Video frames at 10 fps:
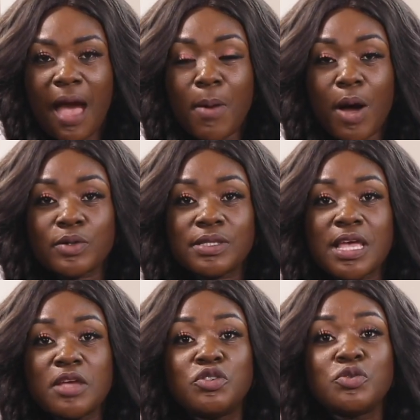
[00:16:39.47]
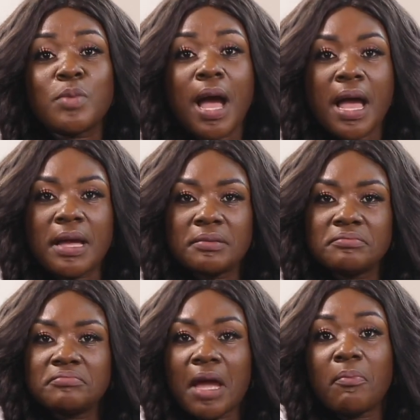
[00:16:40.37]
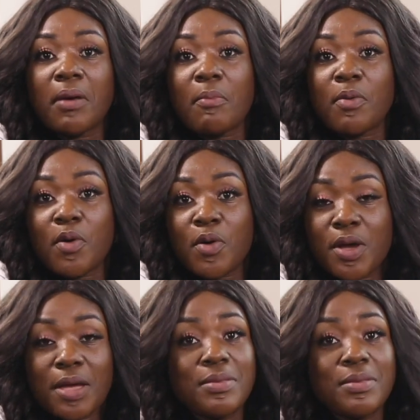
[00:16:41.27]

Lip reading: about Ejuma Abrabo